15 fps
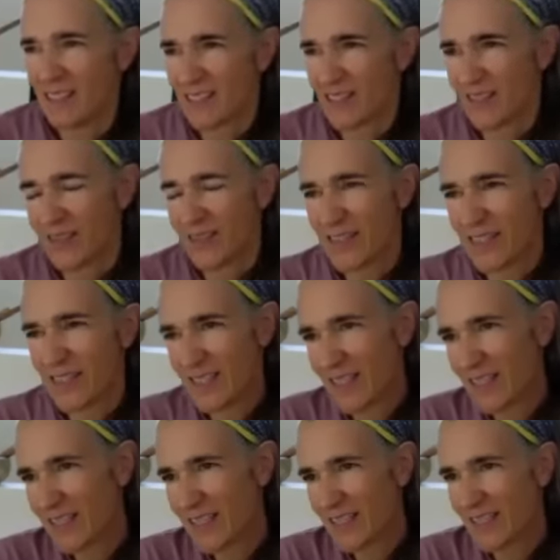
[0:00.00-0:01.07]
So it's,
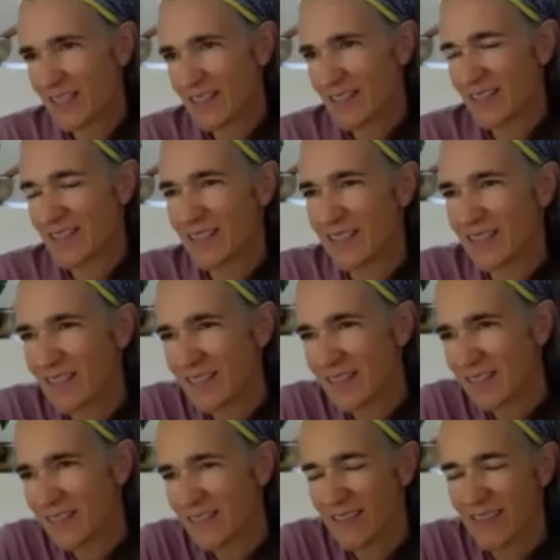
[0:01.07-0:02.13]

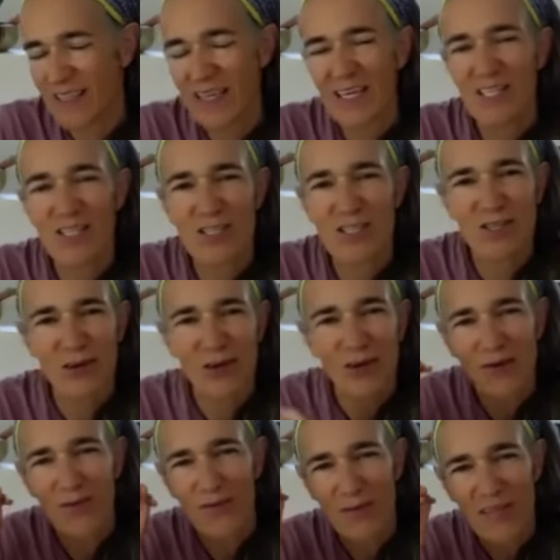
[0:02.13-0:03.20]
can't just turn
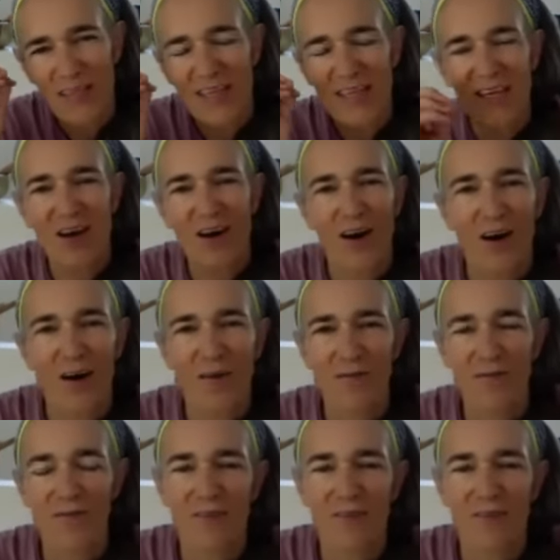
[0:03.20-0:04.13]
thinking off.